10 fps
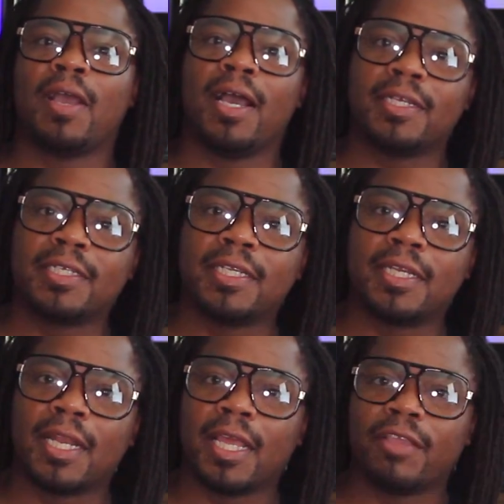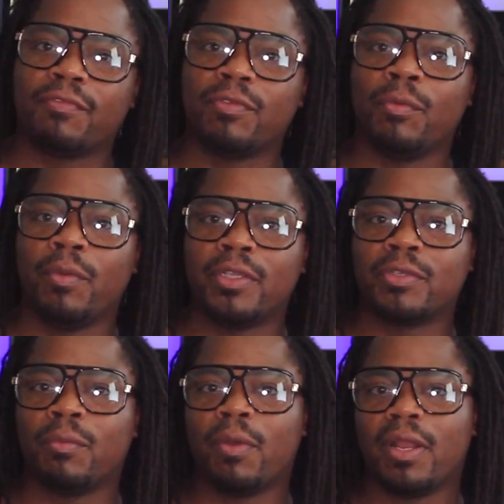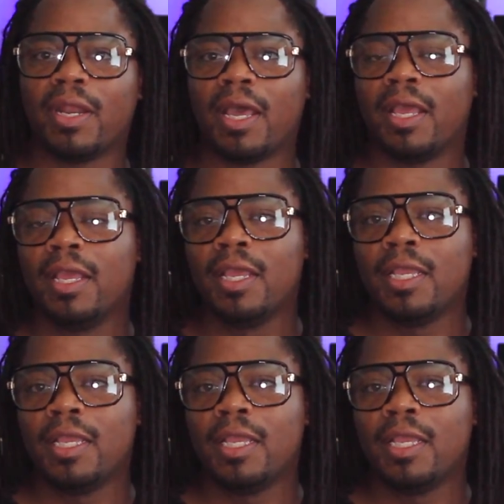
content in the last few weeks or whatnot.